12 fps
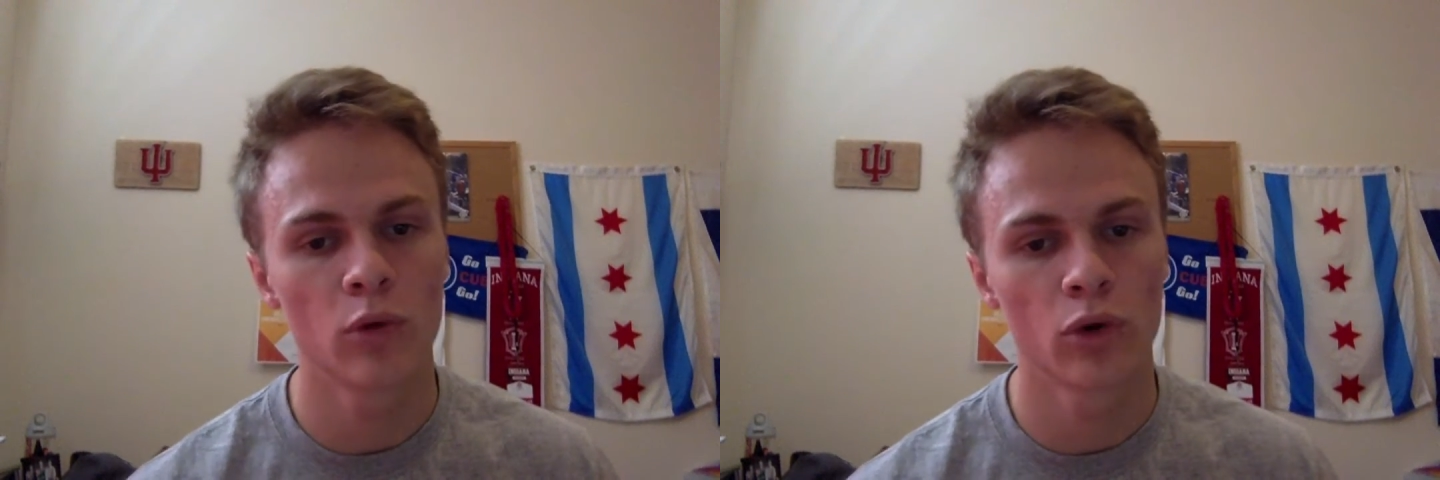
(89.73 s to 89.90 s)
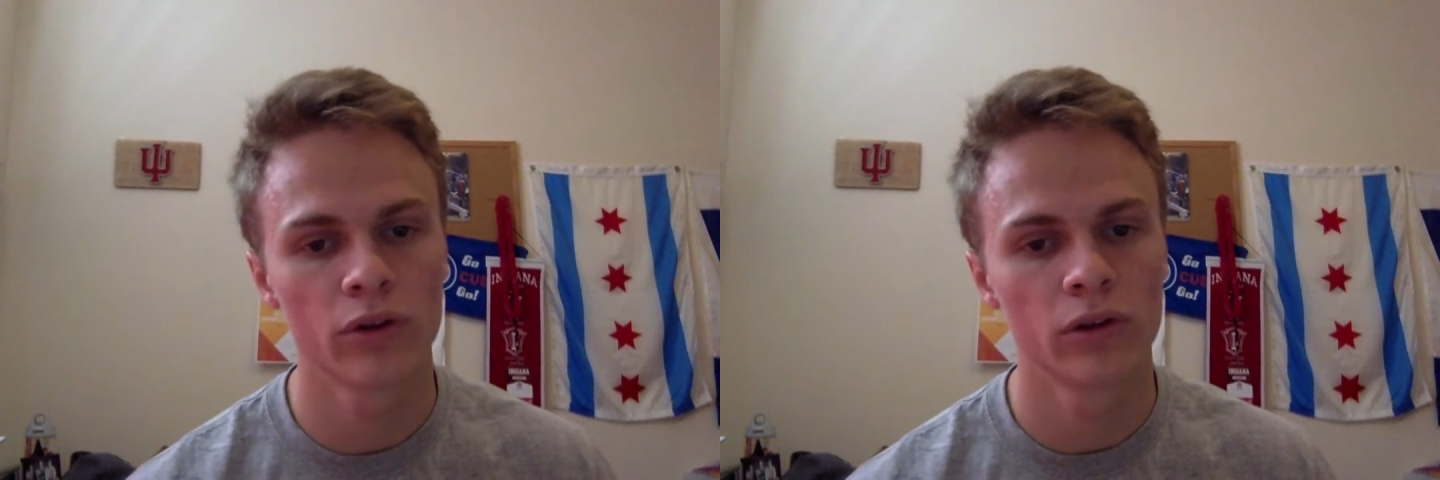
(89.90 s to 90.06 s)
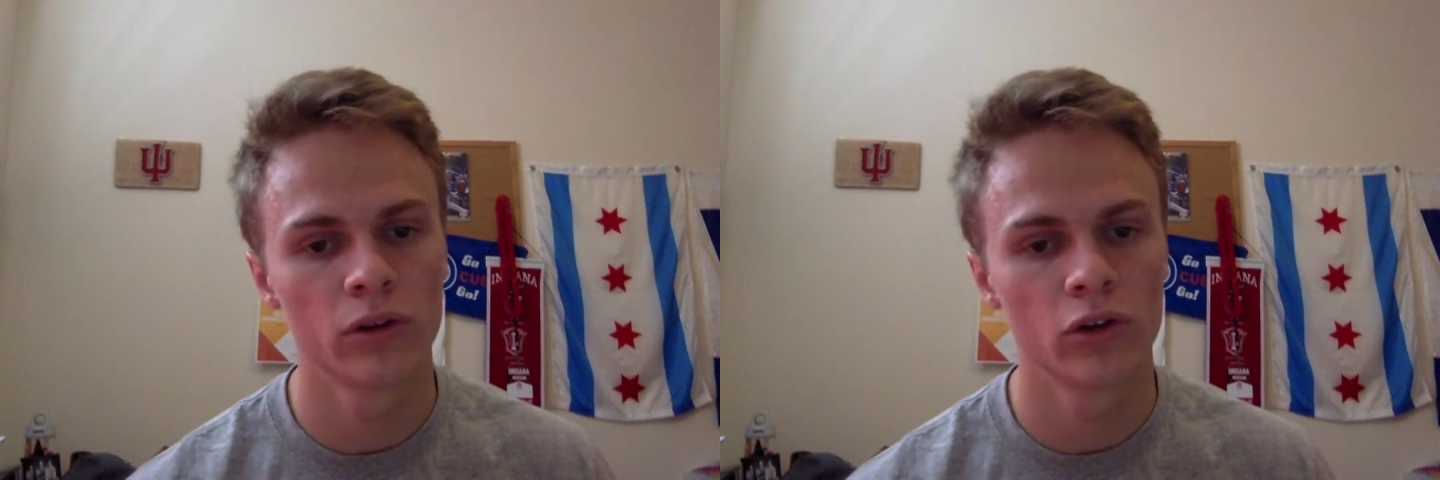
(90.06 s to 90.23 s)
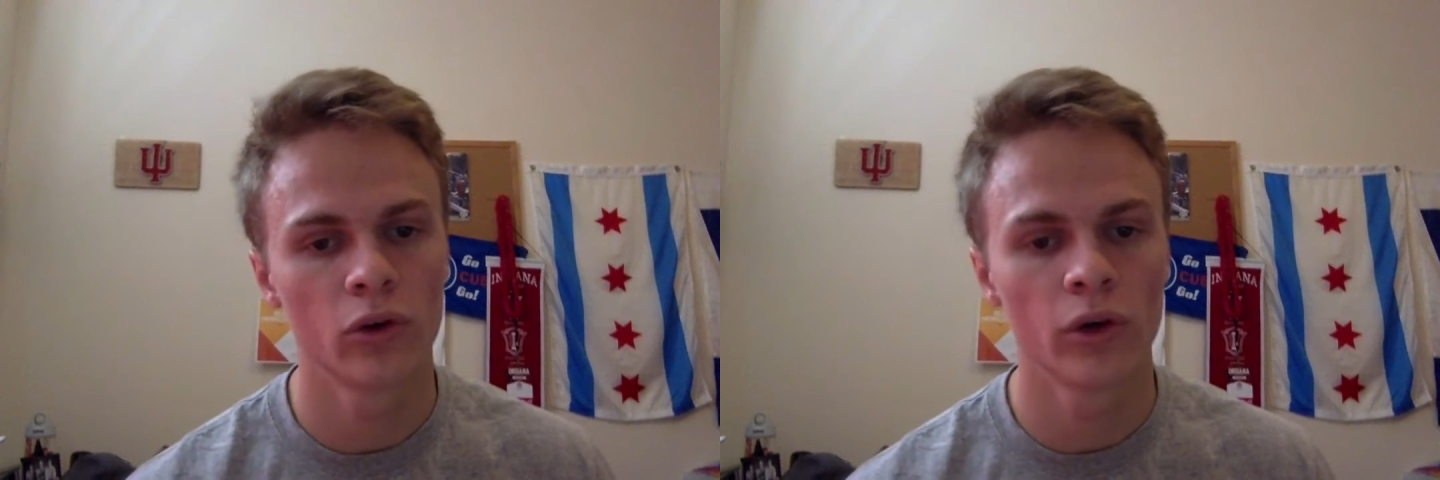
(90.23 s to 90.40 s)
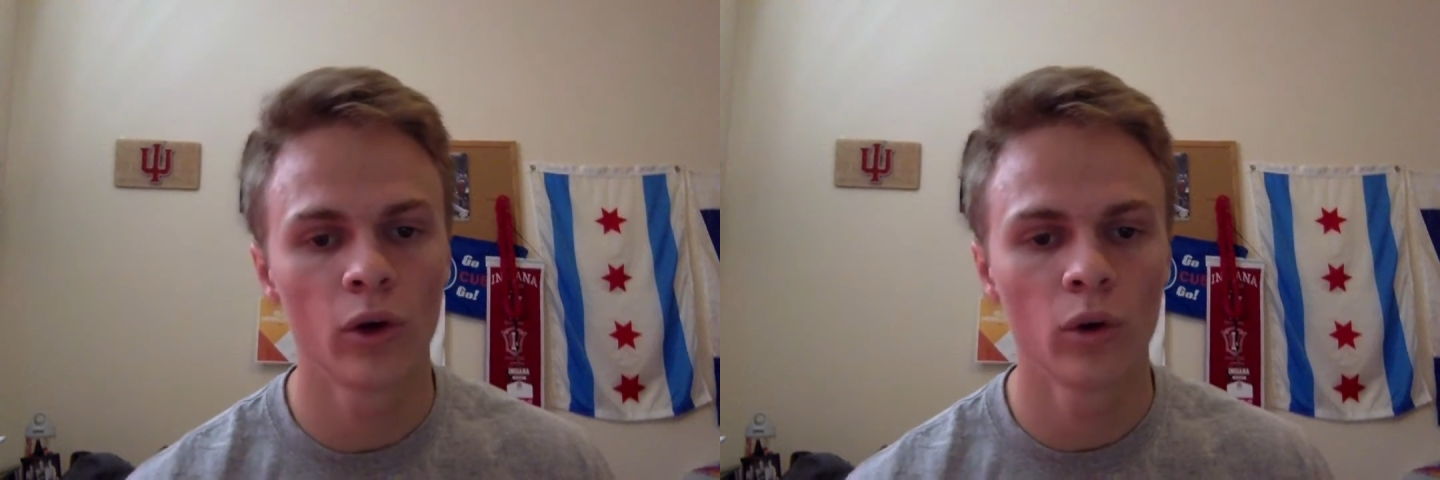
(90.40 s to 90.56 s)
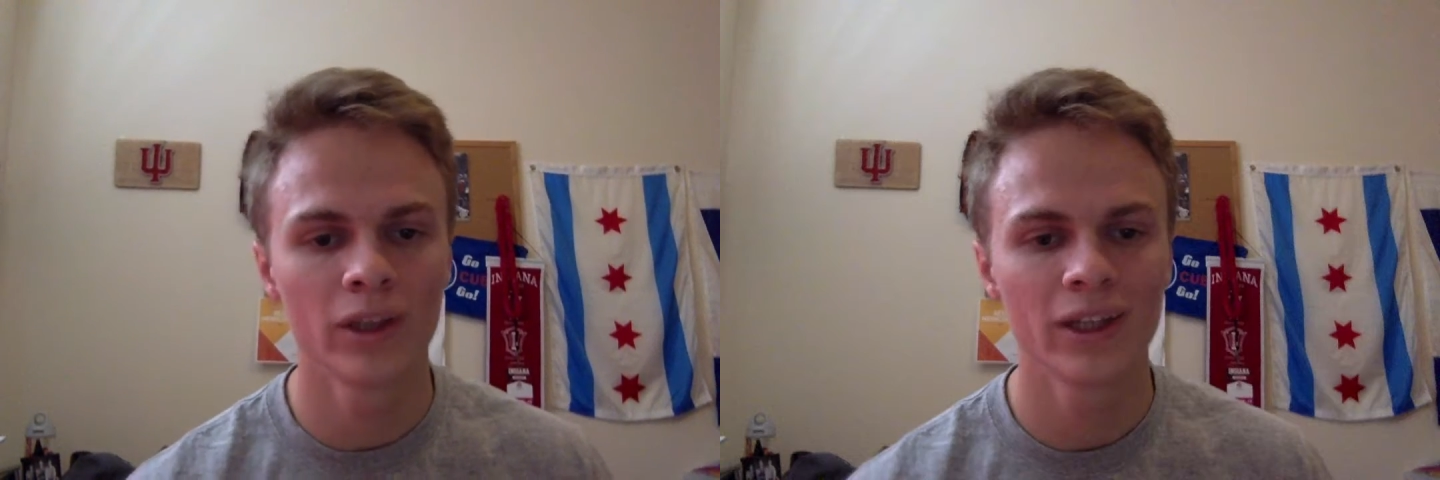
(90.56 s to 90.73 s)
Northern Illinois
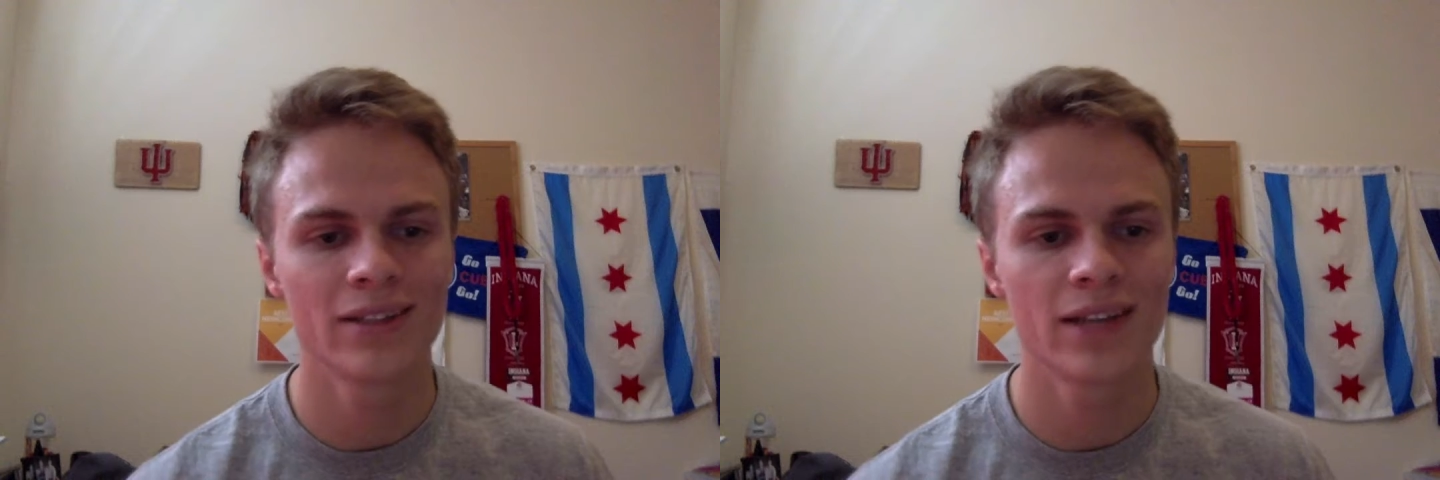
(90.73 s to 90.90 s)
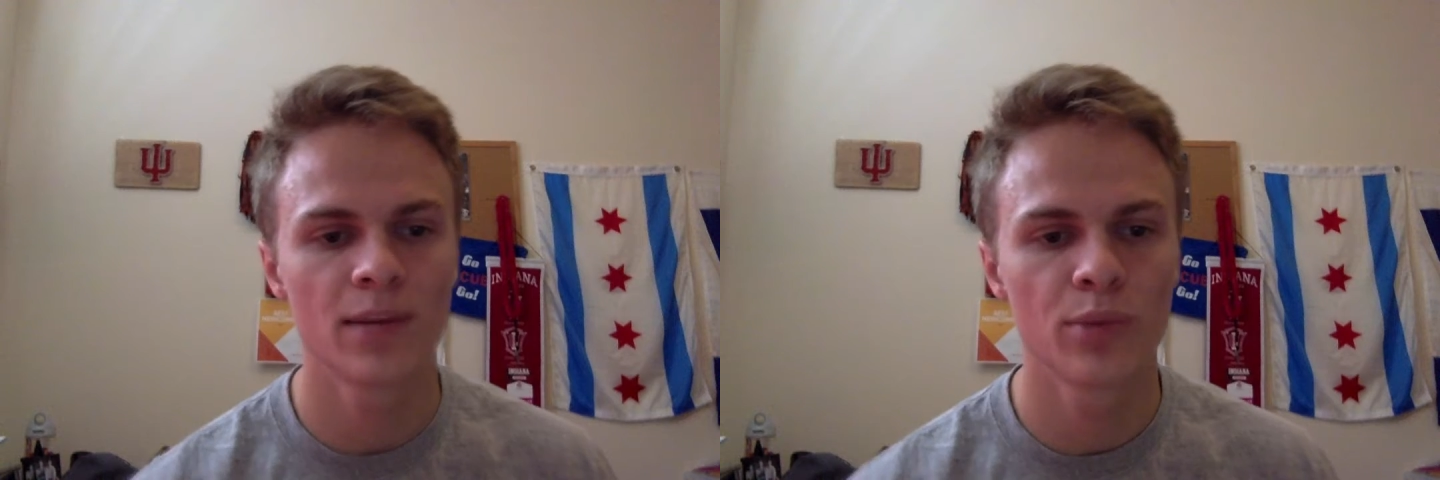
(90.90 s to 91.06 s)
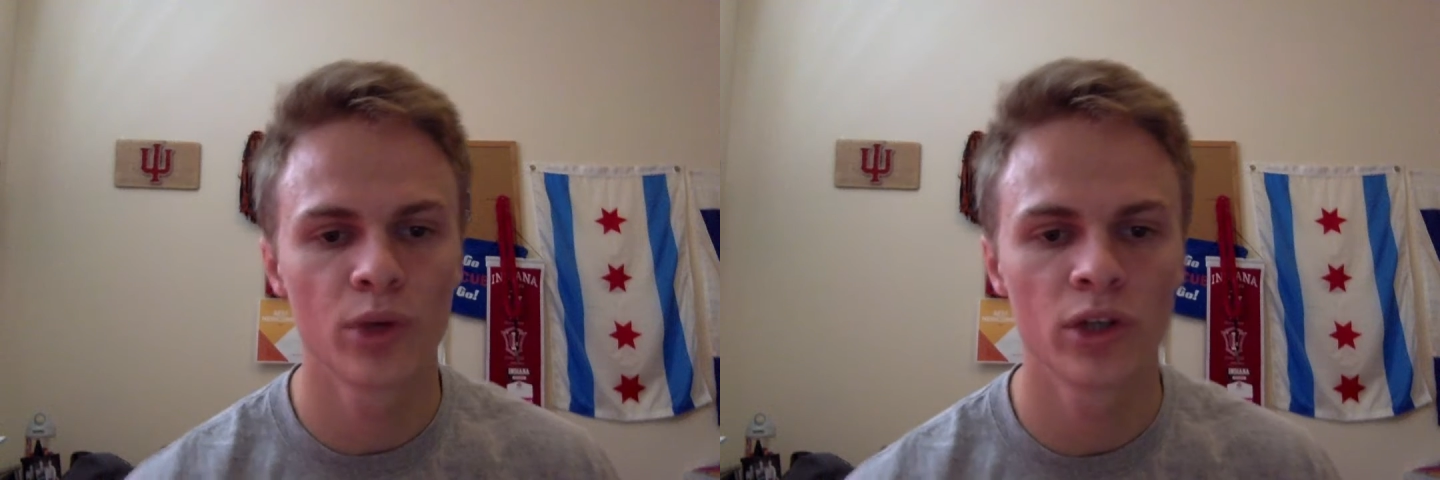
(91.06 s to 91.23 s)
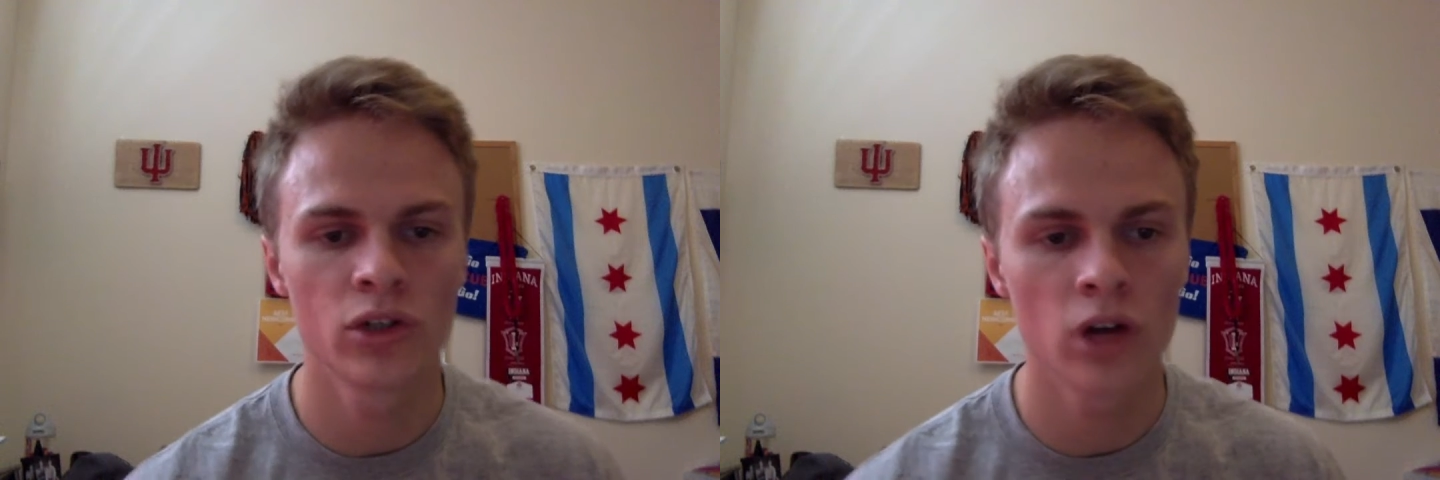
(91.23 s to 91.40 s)
only a 10-point